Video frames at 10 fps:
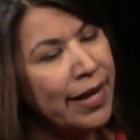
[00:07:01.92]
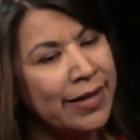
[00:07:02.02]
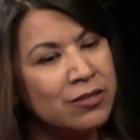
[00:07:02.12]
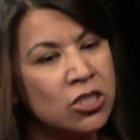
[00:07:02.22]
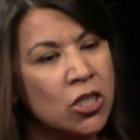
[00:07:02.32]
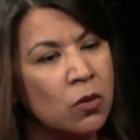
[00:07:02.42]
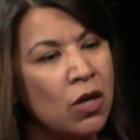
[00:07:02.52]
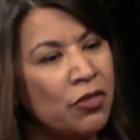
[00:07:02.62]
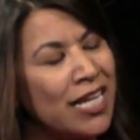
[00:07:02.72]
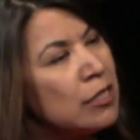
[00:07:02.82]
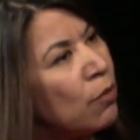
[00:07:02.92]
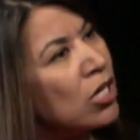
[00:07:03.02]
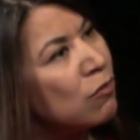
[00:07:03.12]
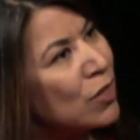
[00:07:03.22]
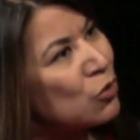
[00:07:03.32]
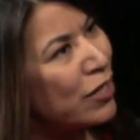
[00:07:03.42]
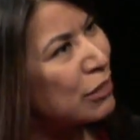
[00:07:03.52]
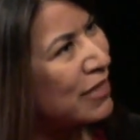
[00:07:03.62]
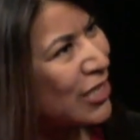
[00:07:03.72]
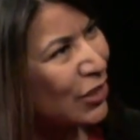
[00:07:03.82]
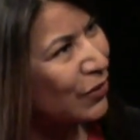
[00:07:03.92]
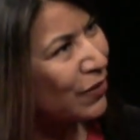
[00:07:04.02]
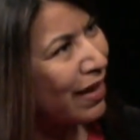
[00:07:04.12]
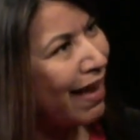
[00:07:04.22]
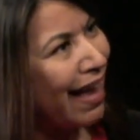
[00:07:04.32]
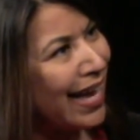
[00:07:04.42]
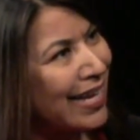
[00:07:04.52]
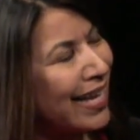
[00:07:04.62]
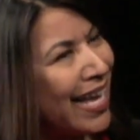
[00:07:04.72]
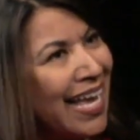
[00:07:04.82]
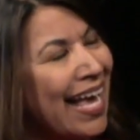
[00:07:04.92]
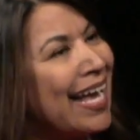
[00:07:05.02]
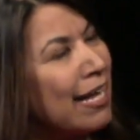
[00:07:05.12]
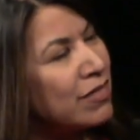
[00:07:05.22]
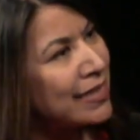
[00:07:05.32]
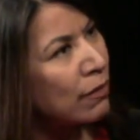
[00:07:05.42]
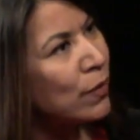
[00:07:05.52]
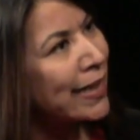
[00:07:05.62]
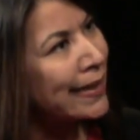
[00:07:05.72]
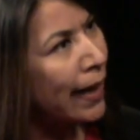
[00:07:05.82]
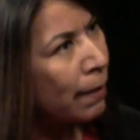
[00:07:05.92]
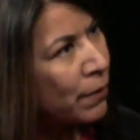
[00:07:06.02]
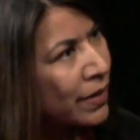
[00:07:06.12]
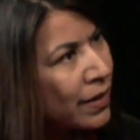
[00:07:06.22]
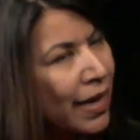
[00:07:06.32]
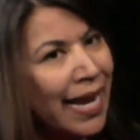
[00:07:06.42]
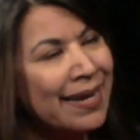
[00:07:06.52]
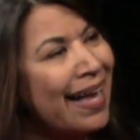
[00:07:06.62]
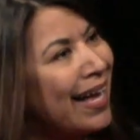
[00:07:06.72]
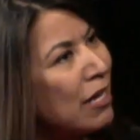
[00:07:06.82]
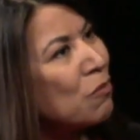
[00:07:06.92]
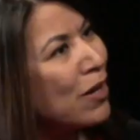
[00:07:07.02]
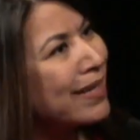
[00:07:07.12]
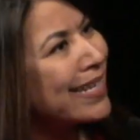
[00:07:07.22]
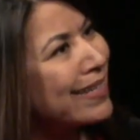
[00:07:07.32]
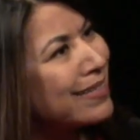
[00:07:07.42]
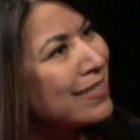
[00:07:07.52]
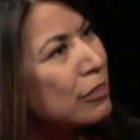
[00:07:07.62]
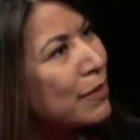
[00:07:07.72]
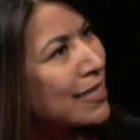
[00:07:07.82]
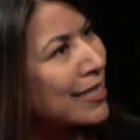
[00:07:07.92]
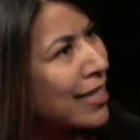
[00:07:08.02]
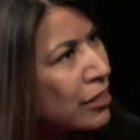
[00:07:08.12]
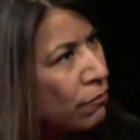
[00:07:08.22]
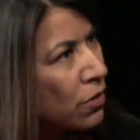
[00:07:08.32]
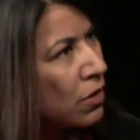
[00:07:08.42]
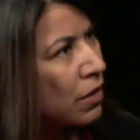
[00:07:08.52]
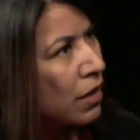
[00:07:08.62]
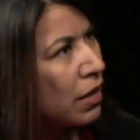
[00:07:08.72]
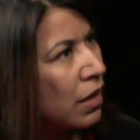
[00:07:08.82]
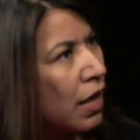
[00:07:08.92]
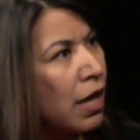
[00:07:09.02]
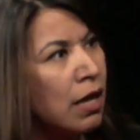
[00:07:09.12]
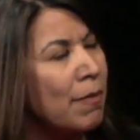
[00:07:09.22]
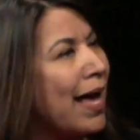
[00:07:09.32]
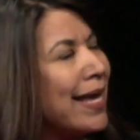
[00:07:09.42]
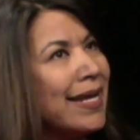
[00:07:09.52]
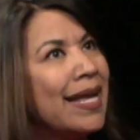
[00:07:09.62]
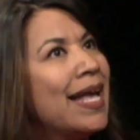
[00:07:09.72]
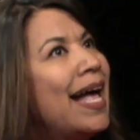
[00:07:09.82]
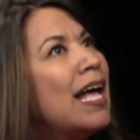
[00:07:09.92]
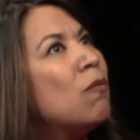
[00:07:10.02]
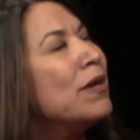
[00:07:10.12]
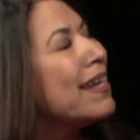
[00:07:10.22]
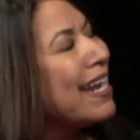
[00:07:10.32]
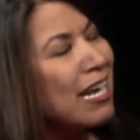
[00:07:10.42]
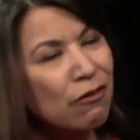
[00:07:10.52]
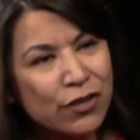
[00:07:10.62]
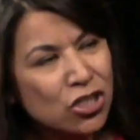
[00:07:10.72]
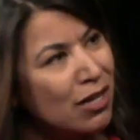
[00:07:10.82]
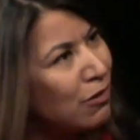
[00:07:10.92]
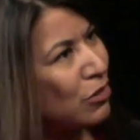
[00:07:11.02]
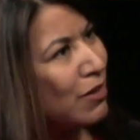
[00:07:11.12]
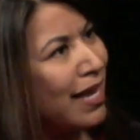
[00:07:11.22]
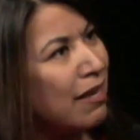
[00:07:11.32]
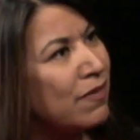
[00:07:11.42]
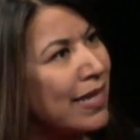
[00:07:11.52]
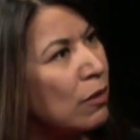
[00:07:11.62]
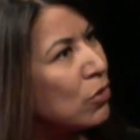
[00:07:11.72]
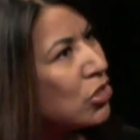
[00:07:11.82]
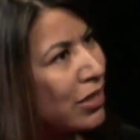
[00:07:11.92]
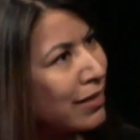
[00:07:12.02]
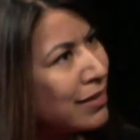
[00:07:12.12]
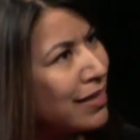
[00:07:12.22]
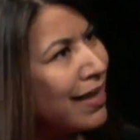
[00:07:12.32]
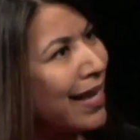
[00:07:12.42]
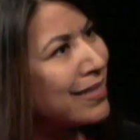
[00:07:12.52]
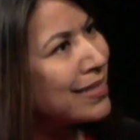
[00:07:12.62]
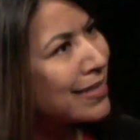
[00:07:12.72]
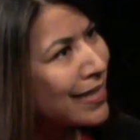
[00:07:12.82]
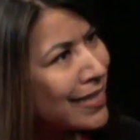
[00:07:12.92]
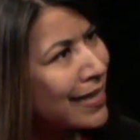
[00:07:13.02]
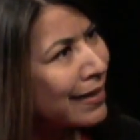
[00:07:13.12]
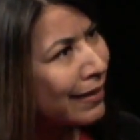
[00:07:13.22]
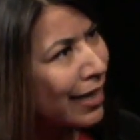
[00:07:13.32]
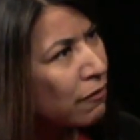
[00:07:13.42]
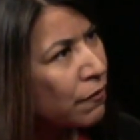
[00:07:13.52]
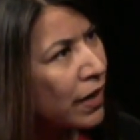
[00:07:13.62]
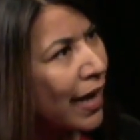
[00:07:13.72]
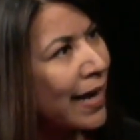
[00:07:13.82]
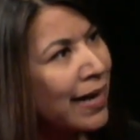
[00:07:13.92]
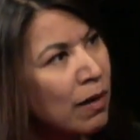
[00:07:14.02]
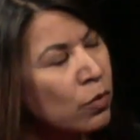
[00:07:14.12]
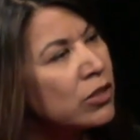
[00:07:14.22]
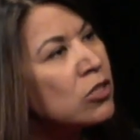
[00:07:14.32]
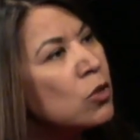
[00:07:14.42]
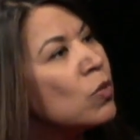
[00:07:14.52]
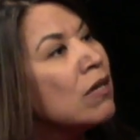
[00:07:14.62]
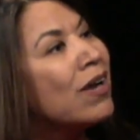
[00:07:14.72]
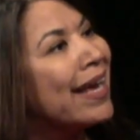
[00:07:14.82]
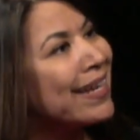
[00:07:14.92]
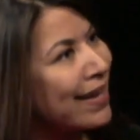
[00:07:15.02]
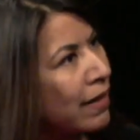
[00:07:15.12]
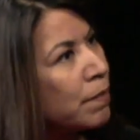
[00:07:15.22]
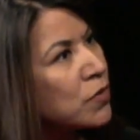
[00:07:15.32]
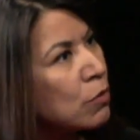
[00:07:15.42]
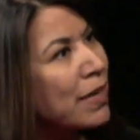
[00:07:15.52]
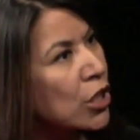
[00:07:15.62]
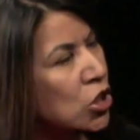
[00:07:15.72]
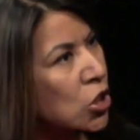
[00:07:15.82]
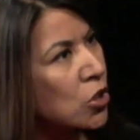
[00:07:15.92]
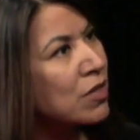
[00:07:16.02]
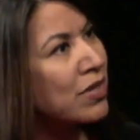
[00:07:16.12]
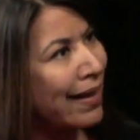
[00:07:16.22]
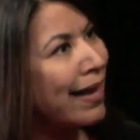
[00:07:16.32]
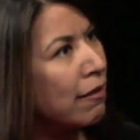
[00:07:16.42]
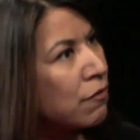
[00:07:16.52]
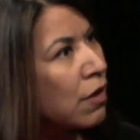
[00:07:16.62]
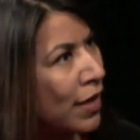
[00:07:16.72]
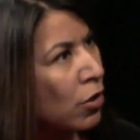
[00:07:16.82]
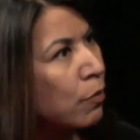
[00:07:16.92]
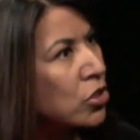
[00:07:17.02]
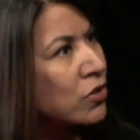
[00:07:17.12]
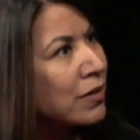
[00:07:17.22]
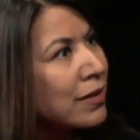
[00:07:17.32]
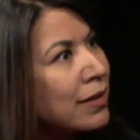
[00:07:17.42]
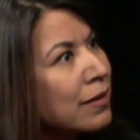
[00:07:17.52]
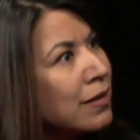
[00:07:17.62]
And so that's part of what drives me too. I have seen what can happen, and I want kids to be successful. I want every child to have an equal chance at success in life, and I'm willing to do whatever I can to make sure that they have that opportunity.